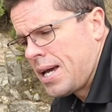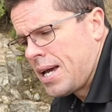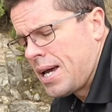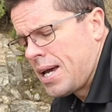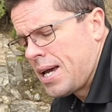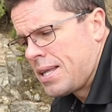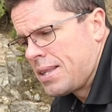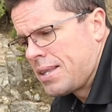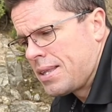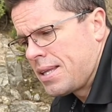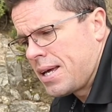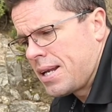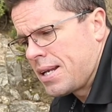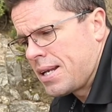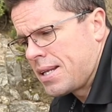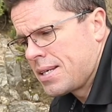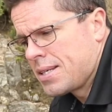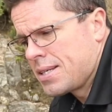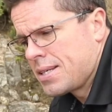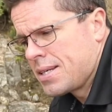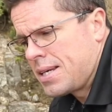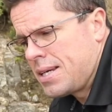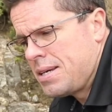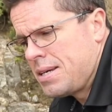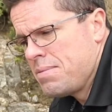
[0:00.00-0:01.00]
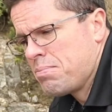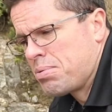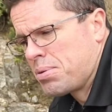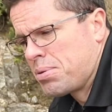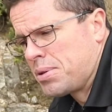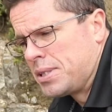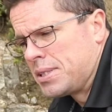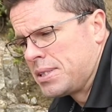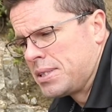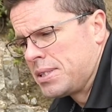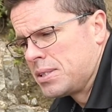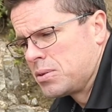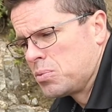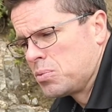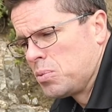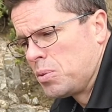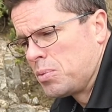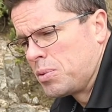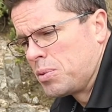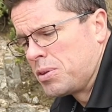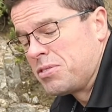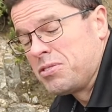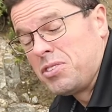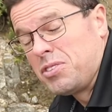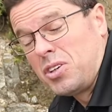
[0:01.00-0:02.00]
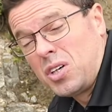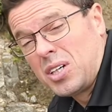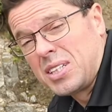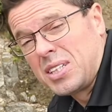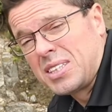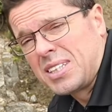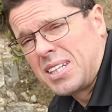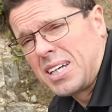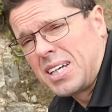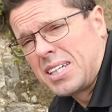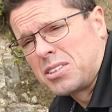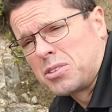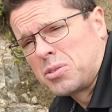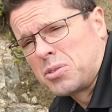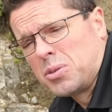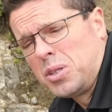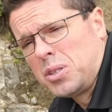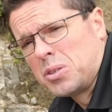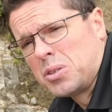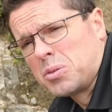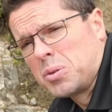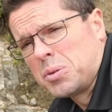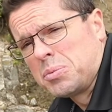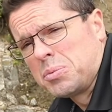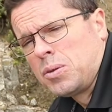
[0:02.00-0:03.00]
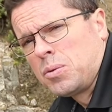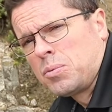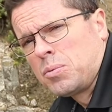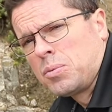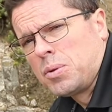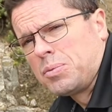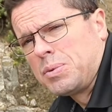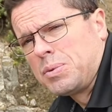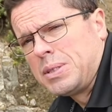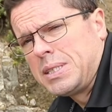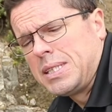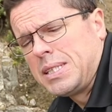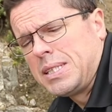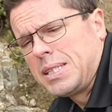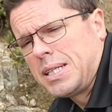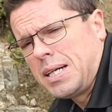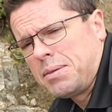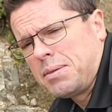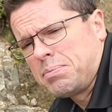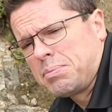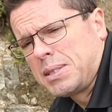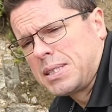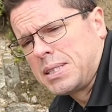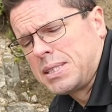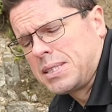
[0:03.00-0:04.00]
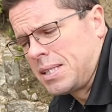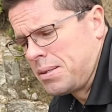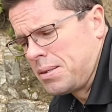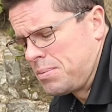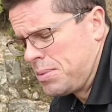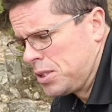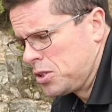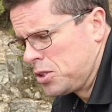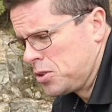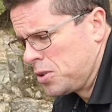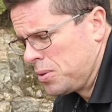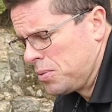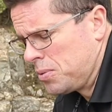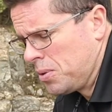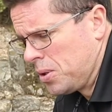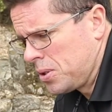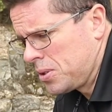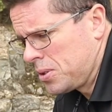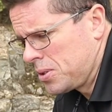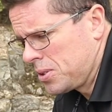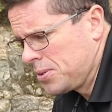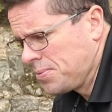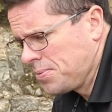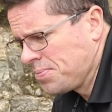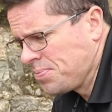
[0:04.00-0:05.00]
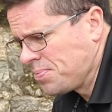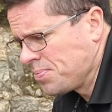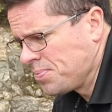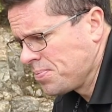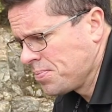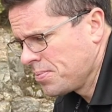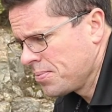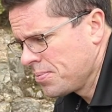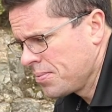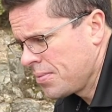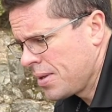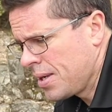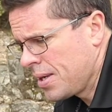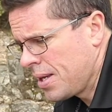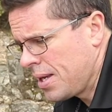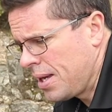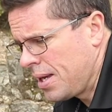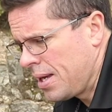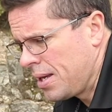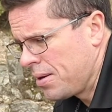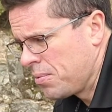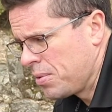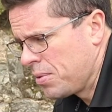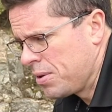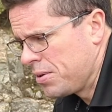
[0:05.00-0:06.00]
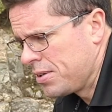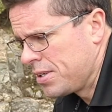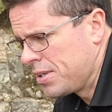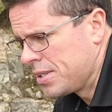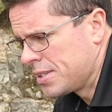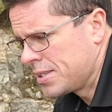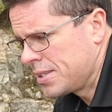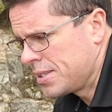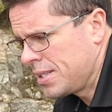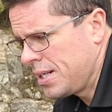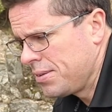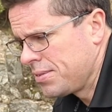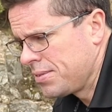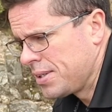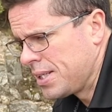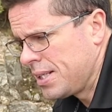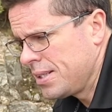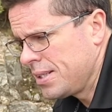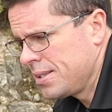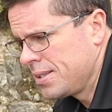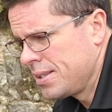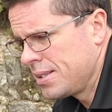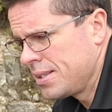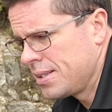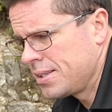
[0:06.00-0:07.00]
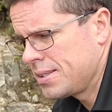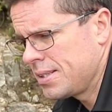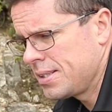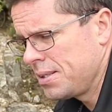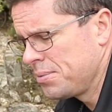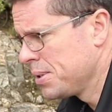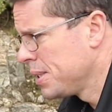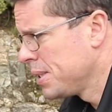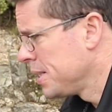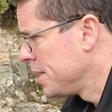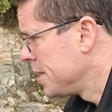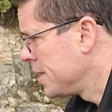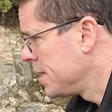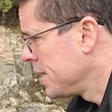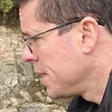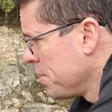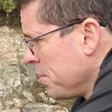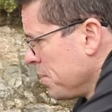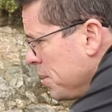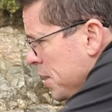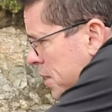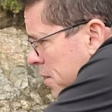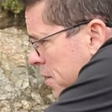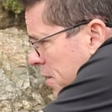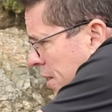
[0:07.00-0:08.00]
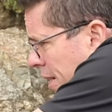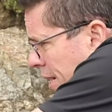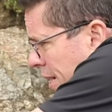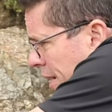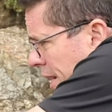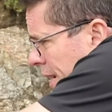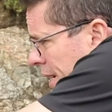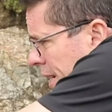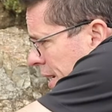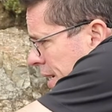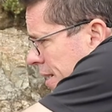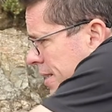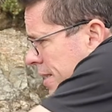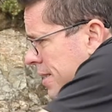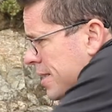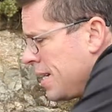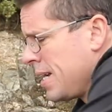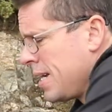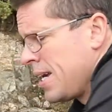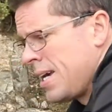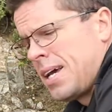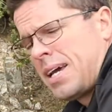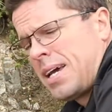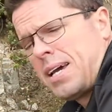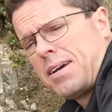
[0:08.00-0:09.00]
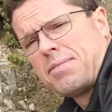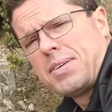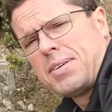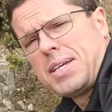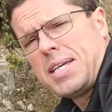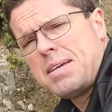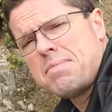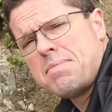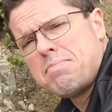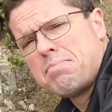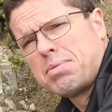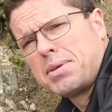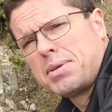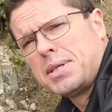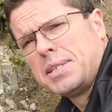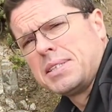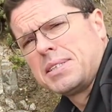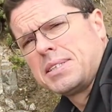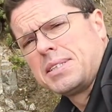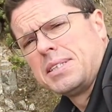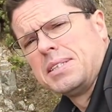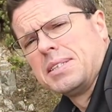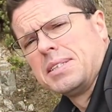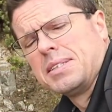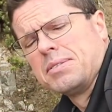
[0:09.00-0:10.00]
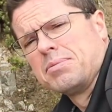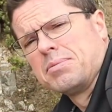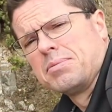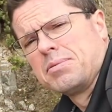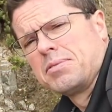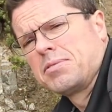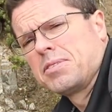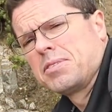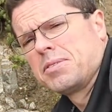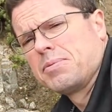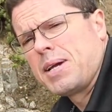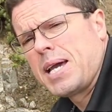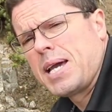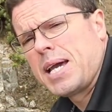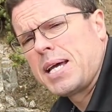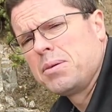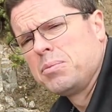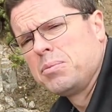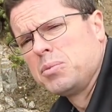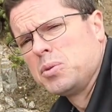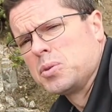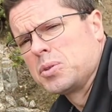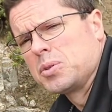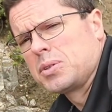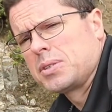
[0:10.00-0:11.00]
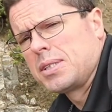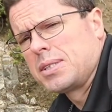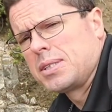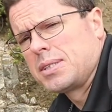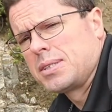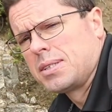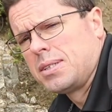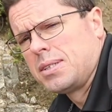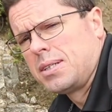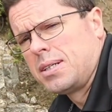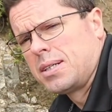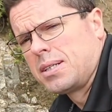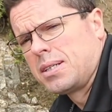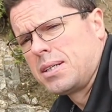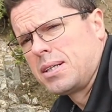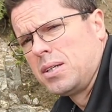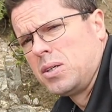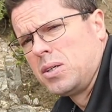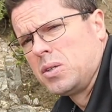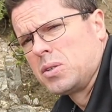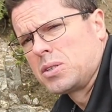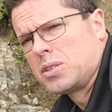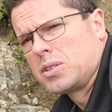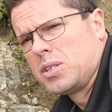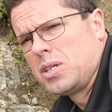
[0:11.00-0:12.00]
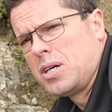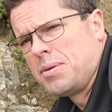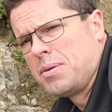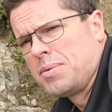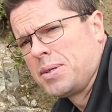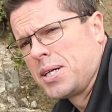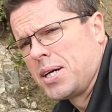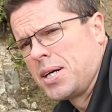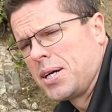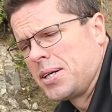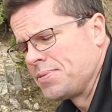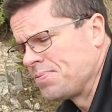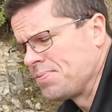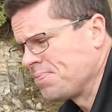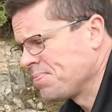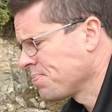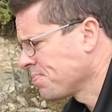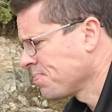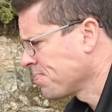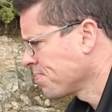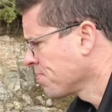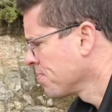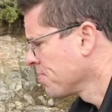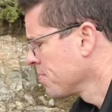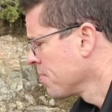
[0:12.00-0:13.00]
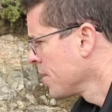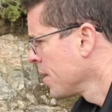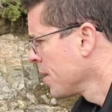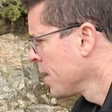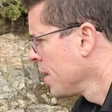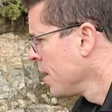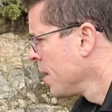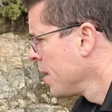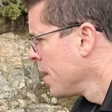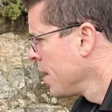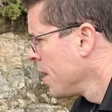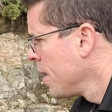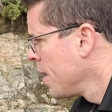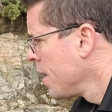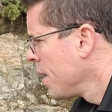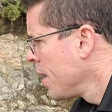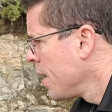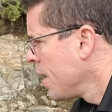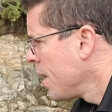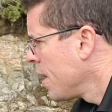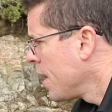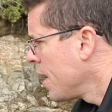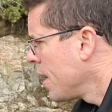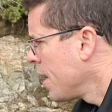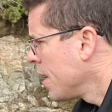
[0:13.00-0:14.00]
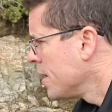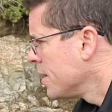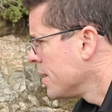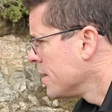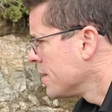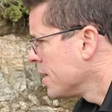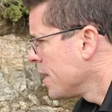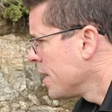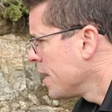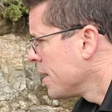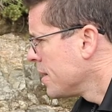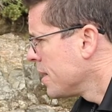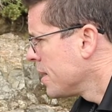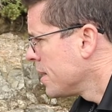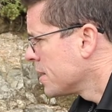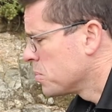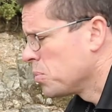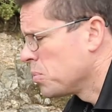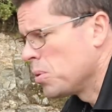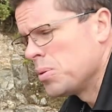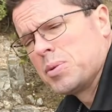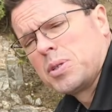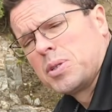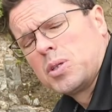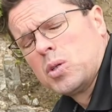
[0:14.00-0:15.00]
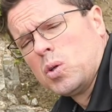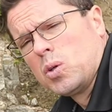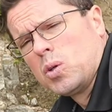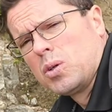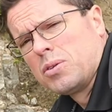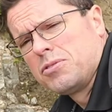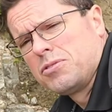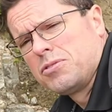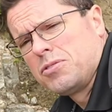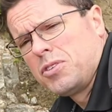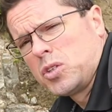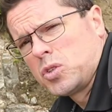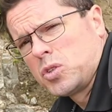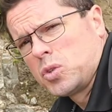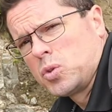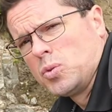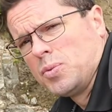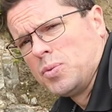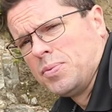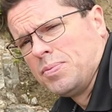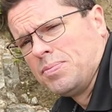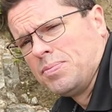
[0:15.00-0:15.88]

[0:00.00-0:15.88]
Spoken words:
and that imprint is what we find later on when we dig up the sedimentary rocks, and we discover that some of these sedimentary layers have imprints in them from animals that died a long time ago, and that's what we call a fossil.